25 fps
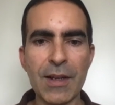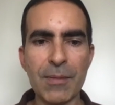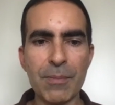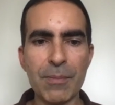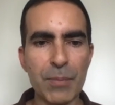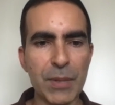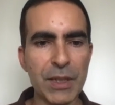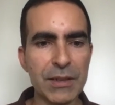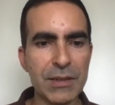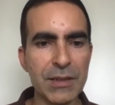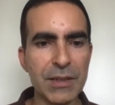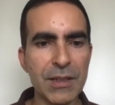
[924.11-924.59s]

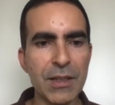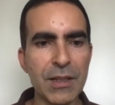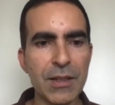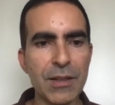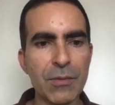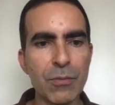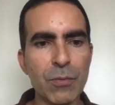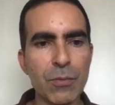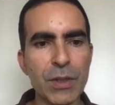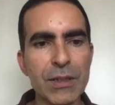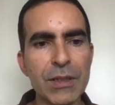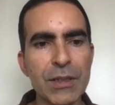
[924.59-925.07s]
But
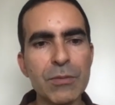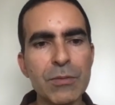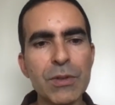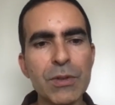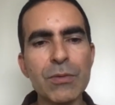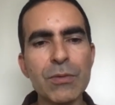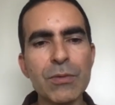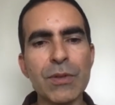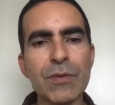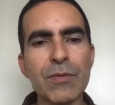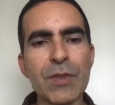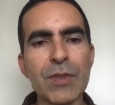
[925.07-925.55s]
what I
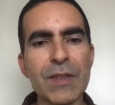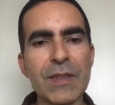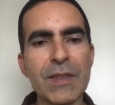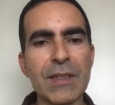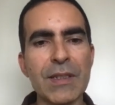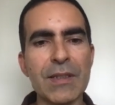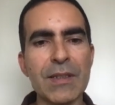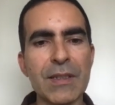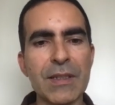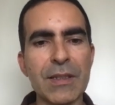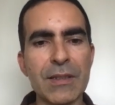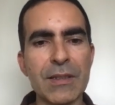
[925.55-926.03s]
want to
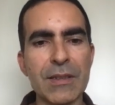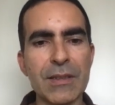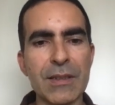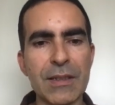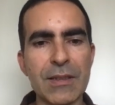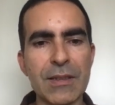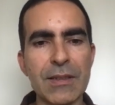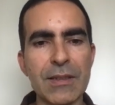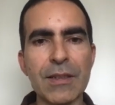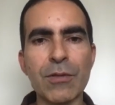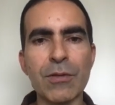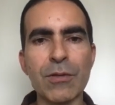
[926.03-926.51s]
emphasize here
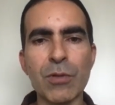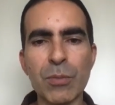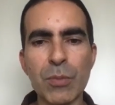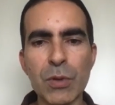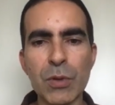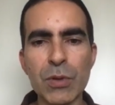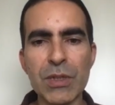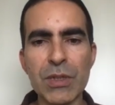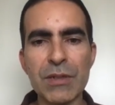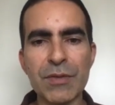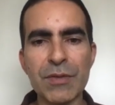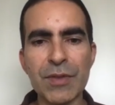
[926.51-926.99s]
is that the
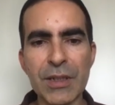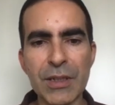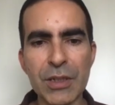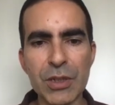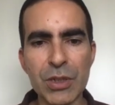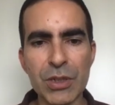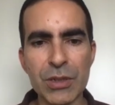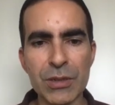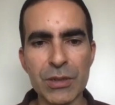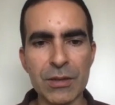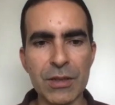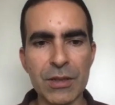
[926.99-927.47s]

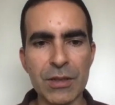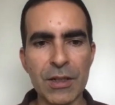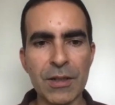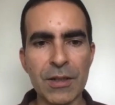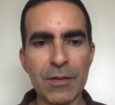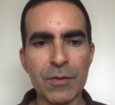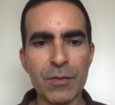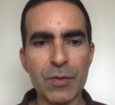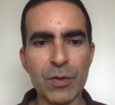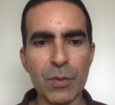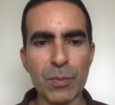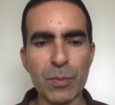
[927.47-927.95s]
motivation
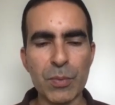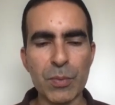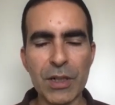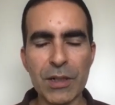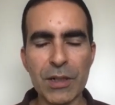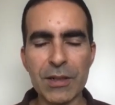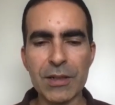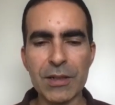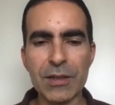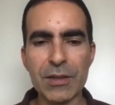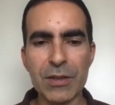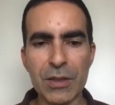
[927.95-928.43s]
for
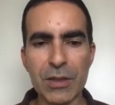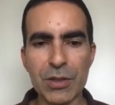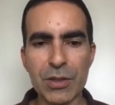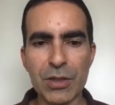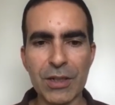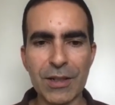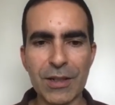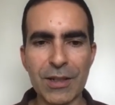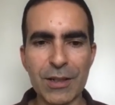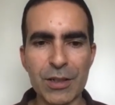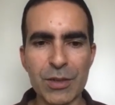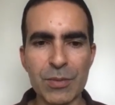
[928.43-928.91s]
building such
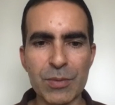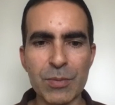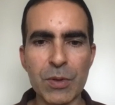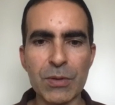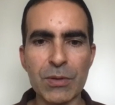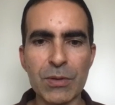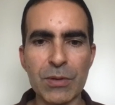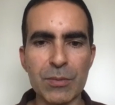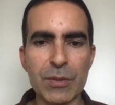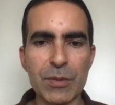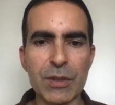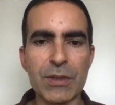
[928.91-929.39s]
a large
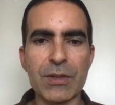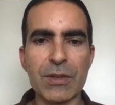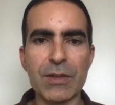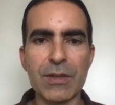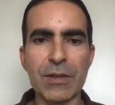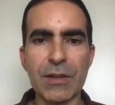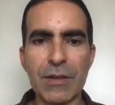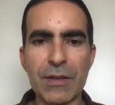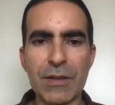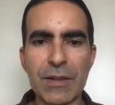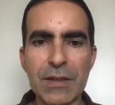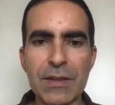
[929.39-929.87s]
model, because
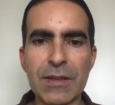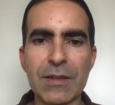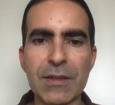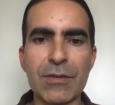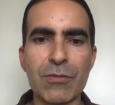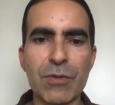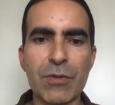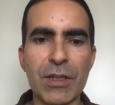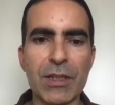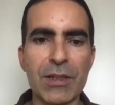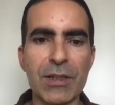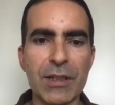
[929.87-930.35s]
this is
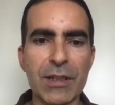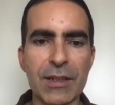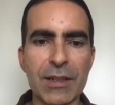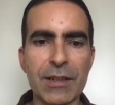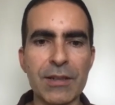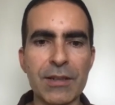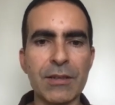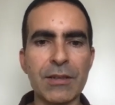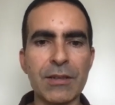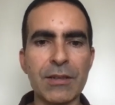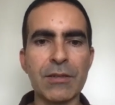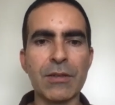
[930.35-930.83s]
really
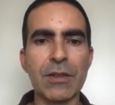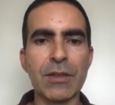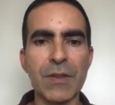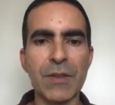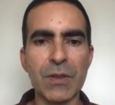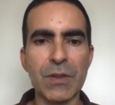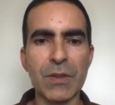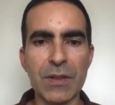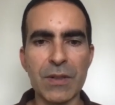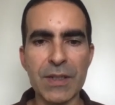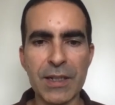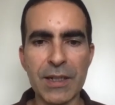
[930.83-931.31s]
like at
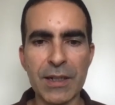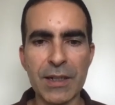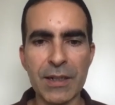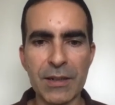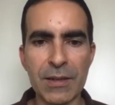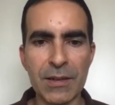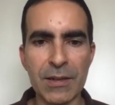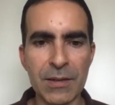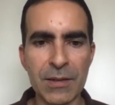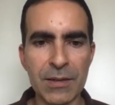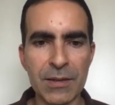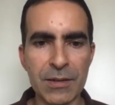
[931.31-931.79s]
industrial
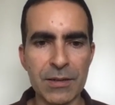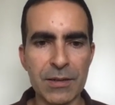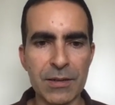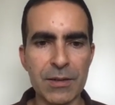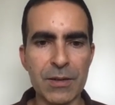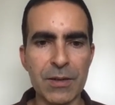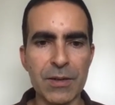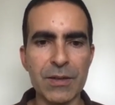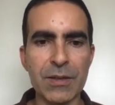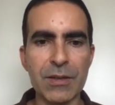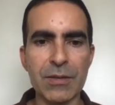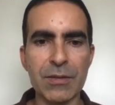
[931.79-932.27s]
scale,
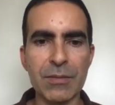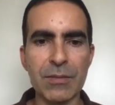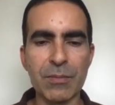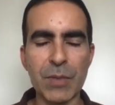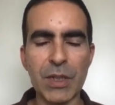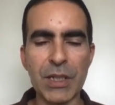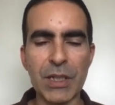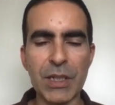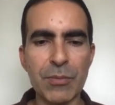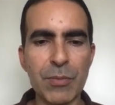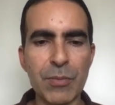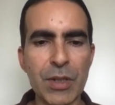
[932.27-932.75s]
costs
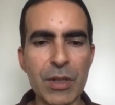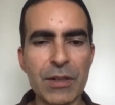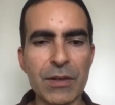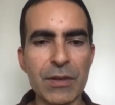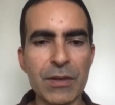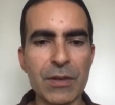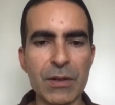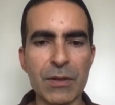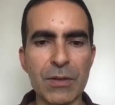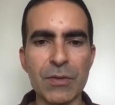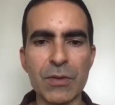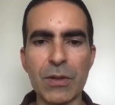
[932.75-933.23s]
many
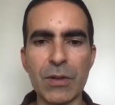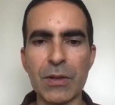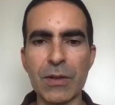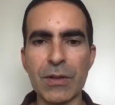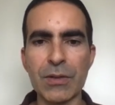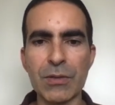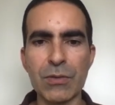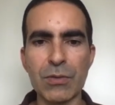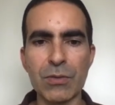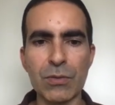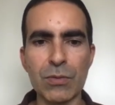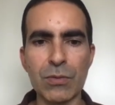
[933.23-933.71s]
millions of
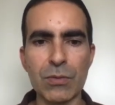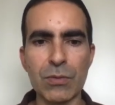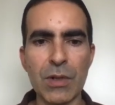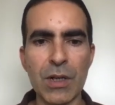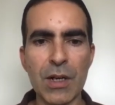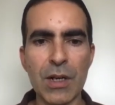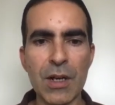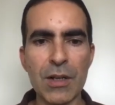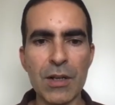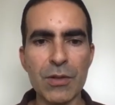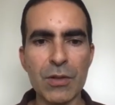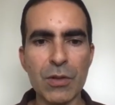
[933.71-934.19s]
dollars to do.
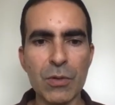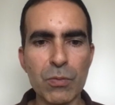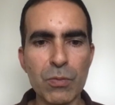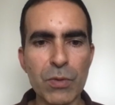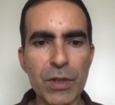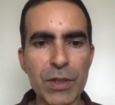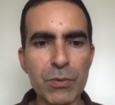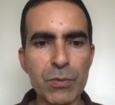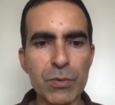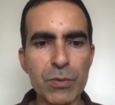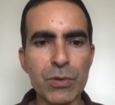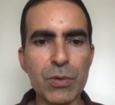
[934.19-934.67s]
So
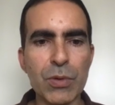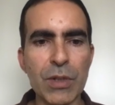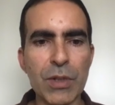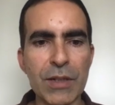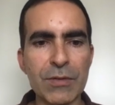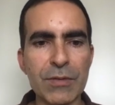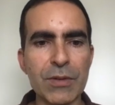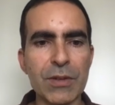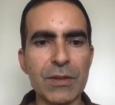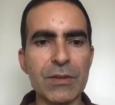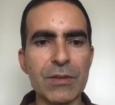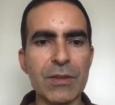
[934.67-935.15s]
why would you
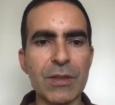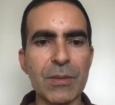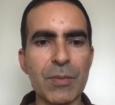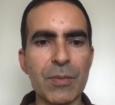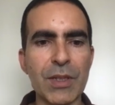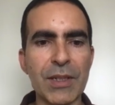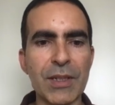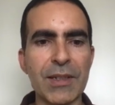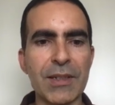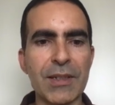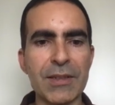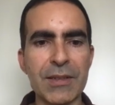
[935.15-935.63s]
have done
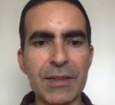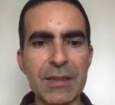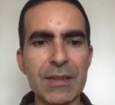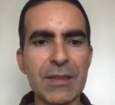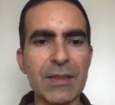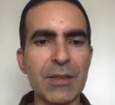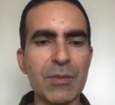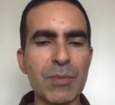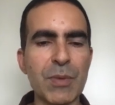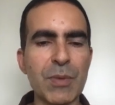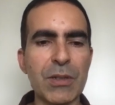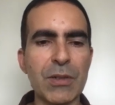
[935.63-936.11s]
something like this?
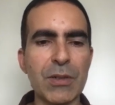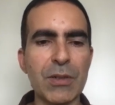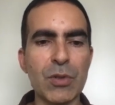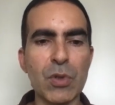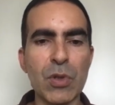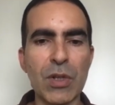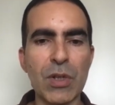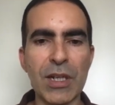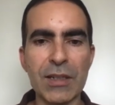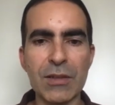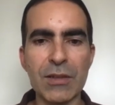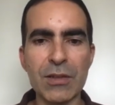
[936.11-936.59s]
Is because
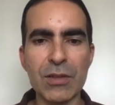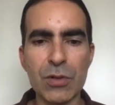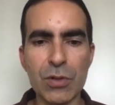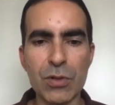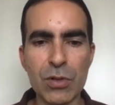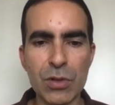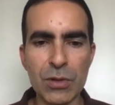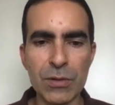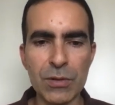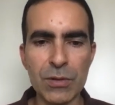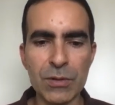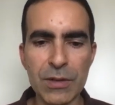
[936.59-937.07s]
you had
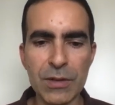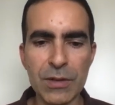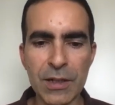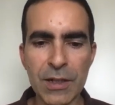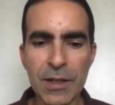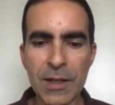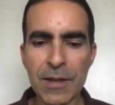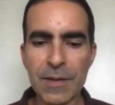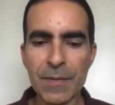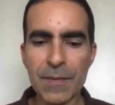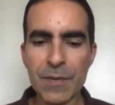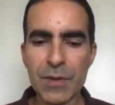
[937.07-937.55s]
strong
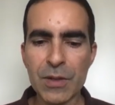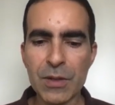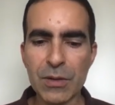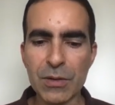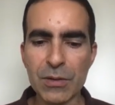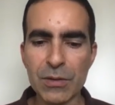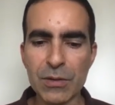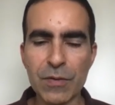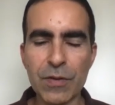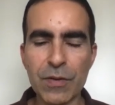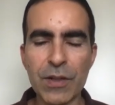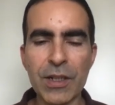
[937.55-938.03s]

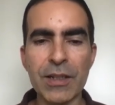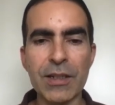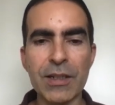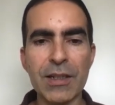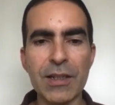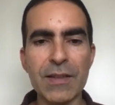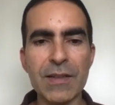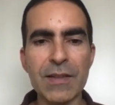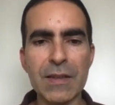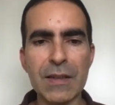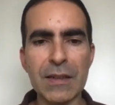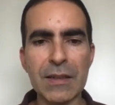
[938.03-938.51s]
sort of like
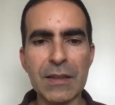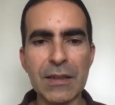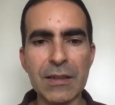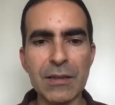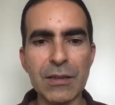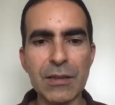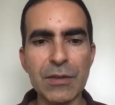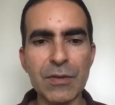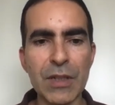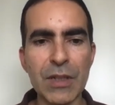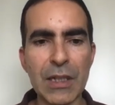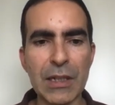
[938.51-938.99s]

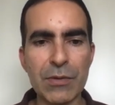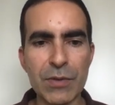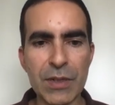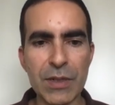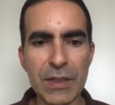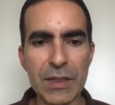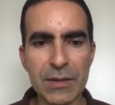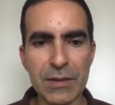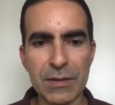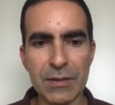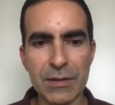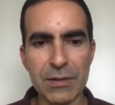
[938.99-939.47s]
scientific
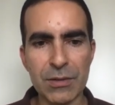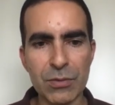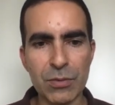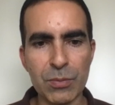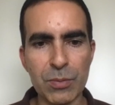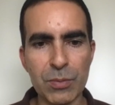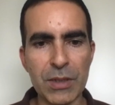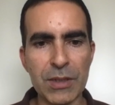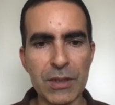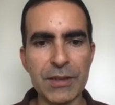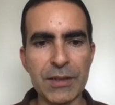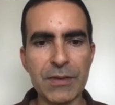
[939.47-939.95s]
reasons to
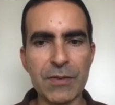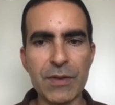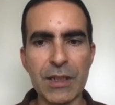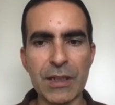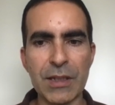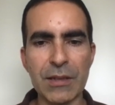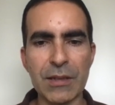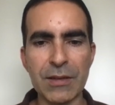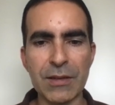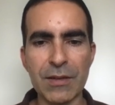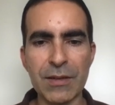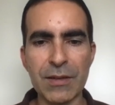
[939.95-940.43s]
believe
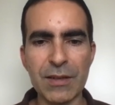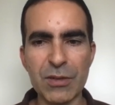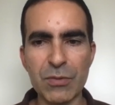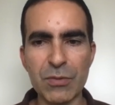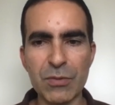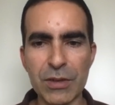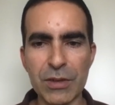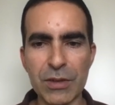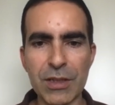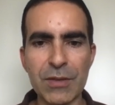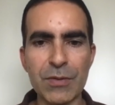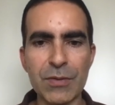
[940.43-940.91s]
that this
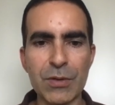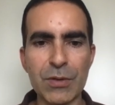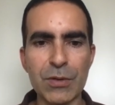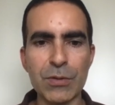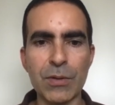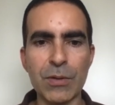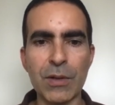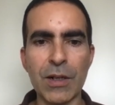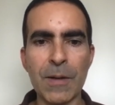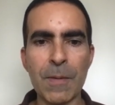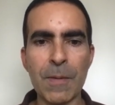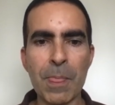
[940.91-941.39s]
would give
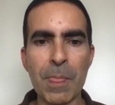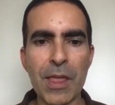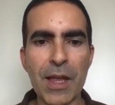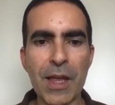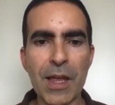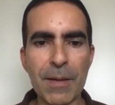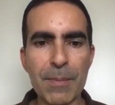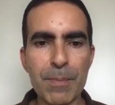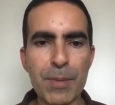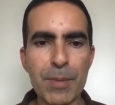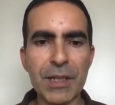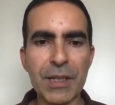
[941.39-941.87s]
you
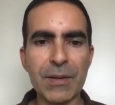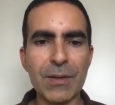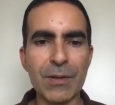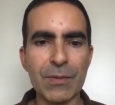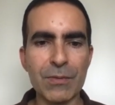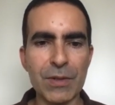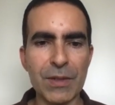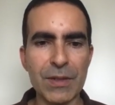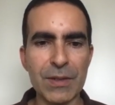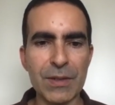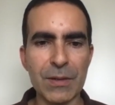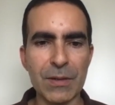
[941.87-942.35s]
a better
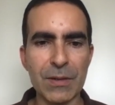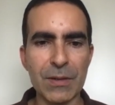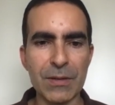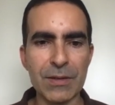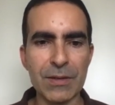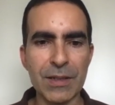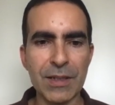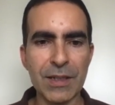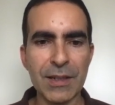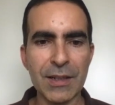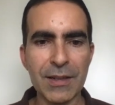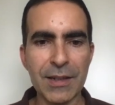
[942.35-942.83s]
result.